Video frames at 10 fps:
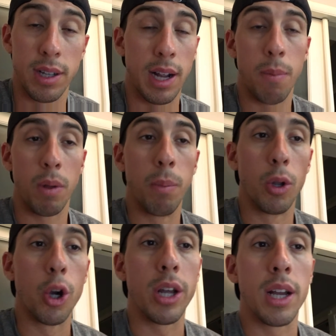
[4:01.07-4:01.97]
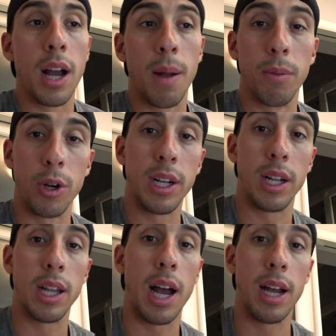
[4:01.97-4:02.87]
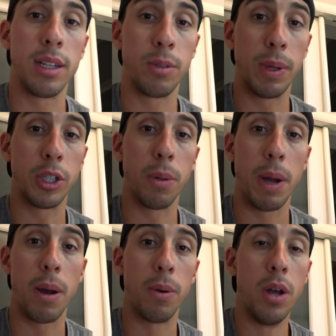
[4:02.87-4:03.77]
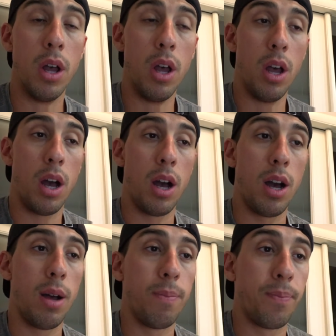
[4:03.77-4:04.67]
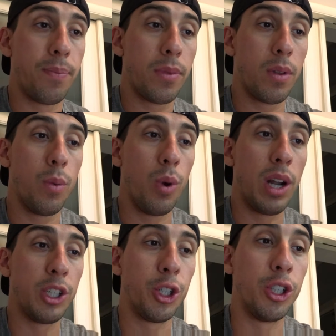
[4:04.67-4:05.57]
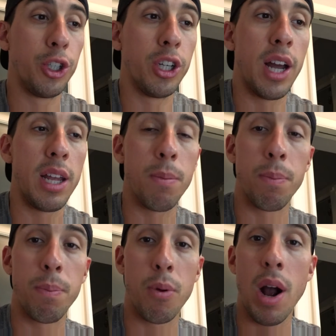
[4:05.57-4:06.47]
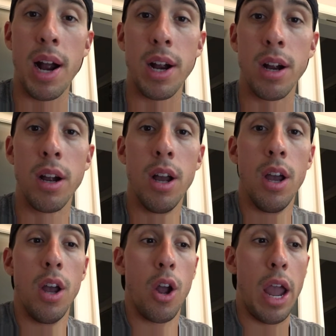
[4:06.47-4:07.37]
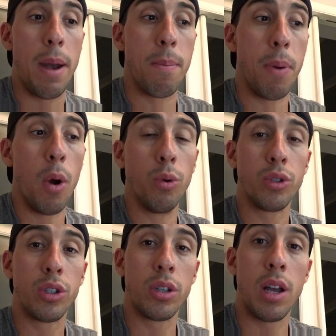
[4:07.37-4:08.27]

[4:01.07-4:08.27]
Like I'm learning a lot, especially about what I should and should not eat prior and post